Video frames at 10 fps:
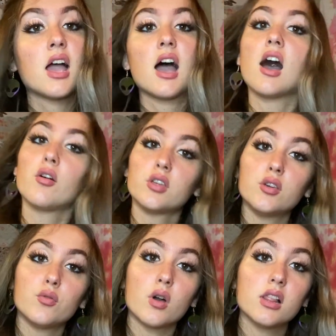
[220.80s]
how
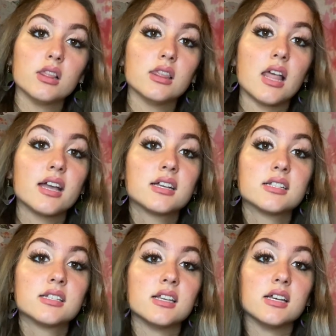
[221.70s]
you like
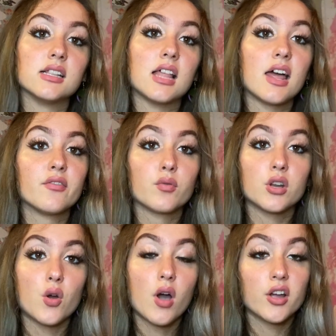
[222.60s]
to let everyone
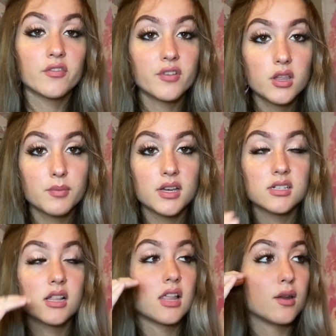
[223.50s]
know how you're feeling, because
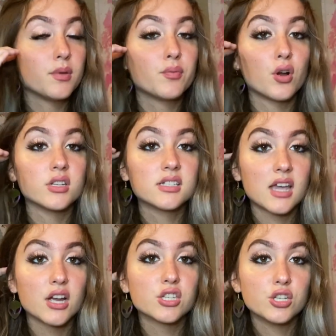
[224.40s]
a lot of people are
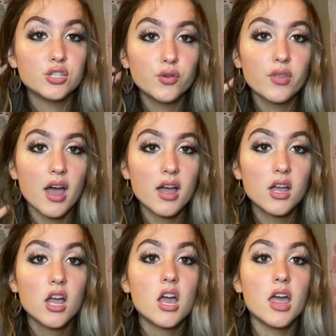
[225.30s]
scared to do that
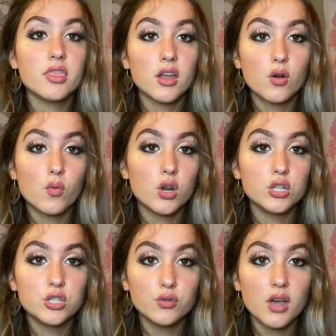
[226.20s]
and they don't want to
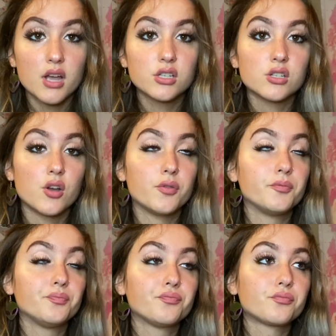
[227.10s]
do that. So
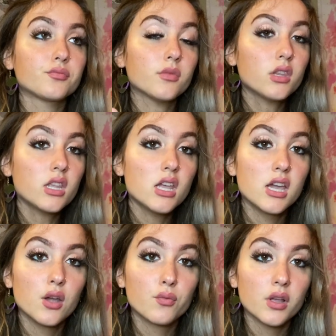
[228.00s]

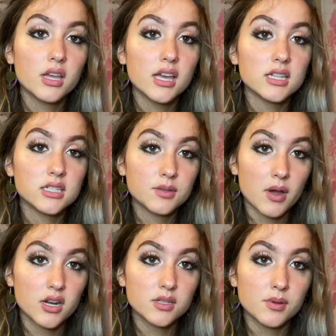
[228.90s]
it really
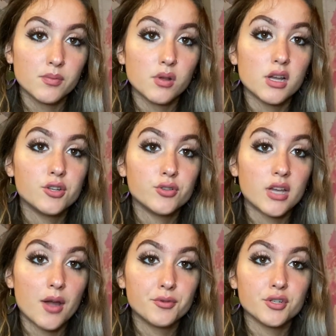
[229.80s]
inspires people and
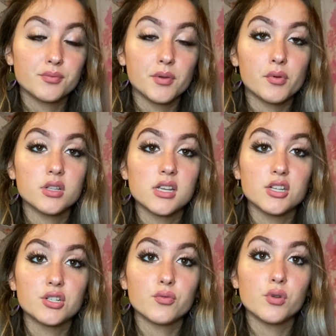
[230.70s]
captures people's
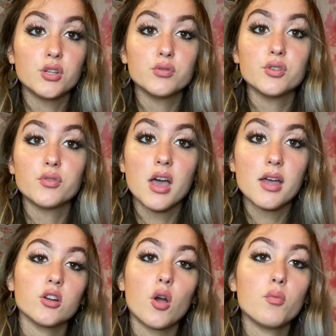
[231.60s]
attention when you do that.
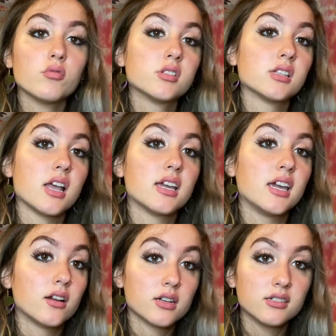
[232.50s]
You're almost like
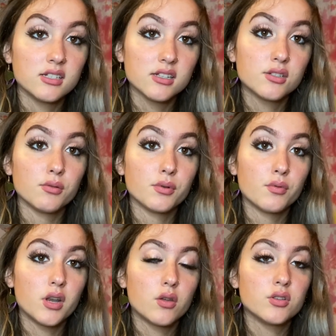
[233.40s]
irresistible
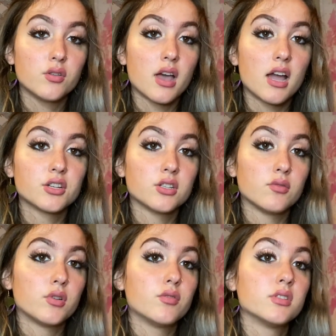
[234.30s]
when you do that. Actually,
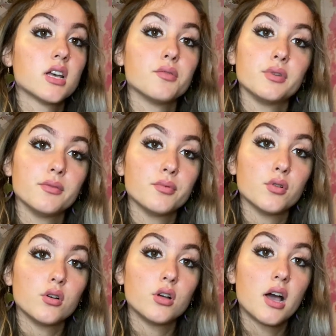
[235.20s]
when you tell
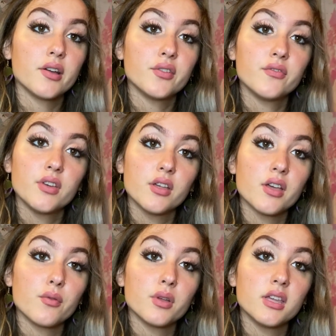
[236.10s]
people how you feel,
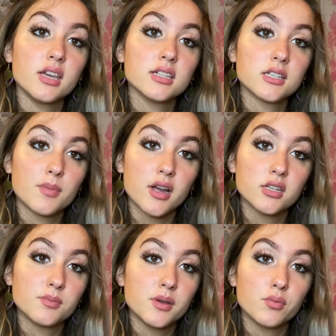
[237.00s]
that really
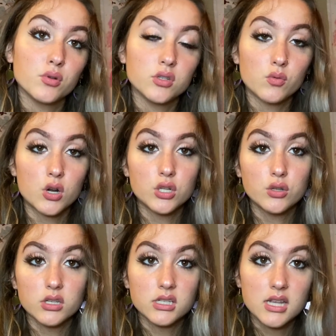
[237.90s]
inspires people to want to
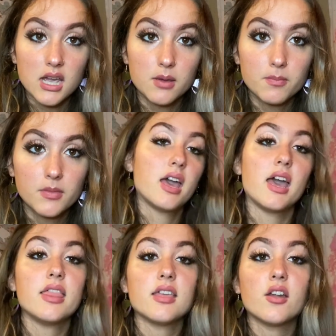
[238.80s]
do the same.
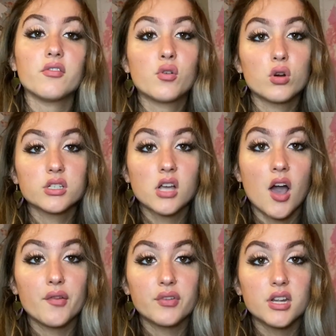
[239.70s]
And then of course,
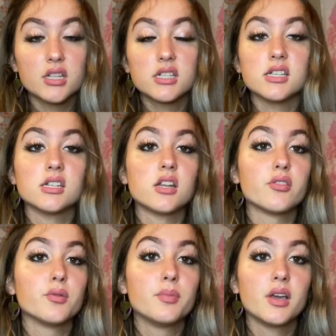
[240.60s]
confidence is
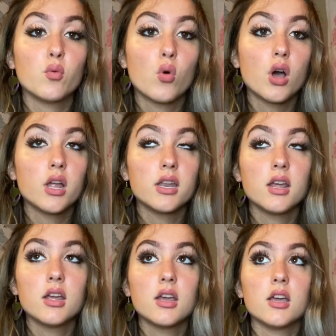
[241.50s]
another big
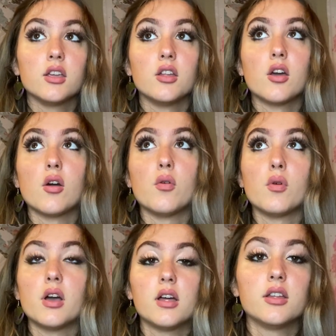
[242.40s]
one. You
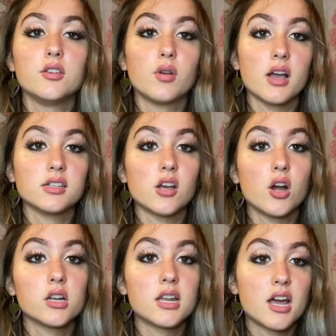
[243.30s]
know, you guys
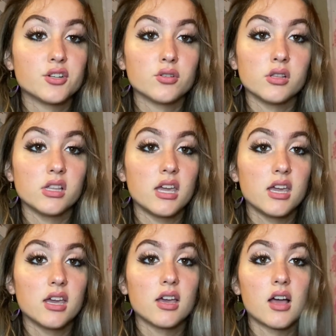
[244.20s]
are
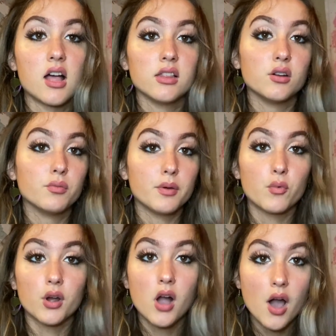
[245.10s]
naturally a little bit
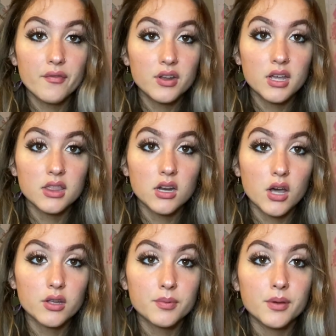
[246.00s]
more confident than
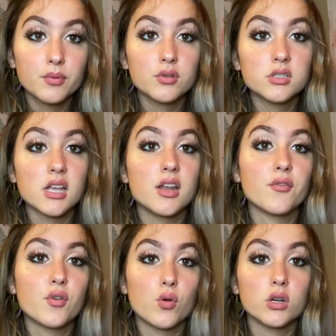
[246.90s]
other people's, and of
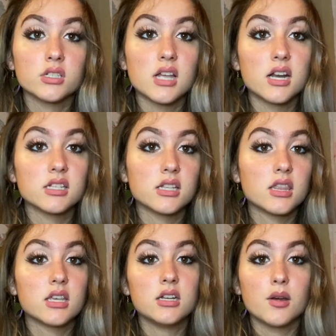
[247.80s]
course that is
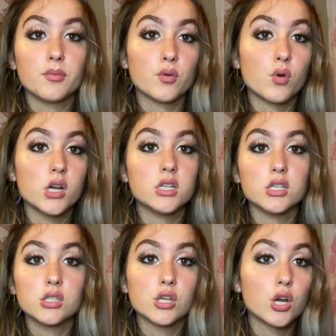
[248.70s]
the number one
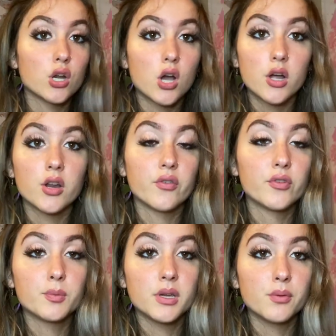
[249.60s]
turn on
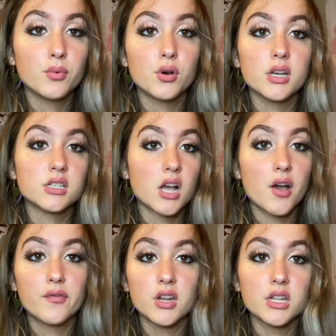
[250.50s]
for people is
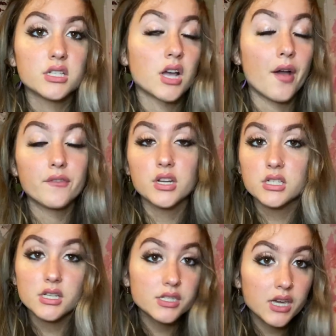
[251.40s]
confidence.
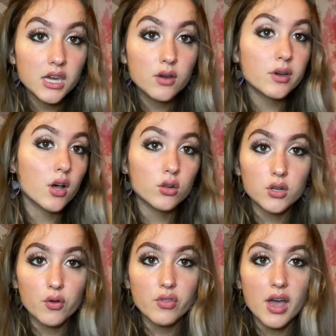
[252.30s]
Confidence is key, we all
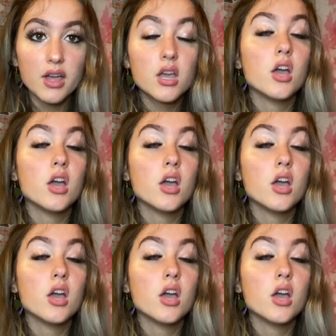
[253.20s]
know that.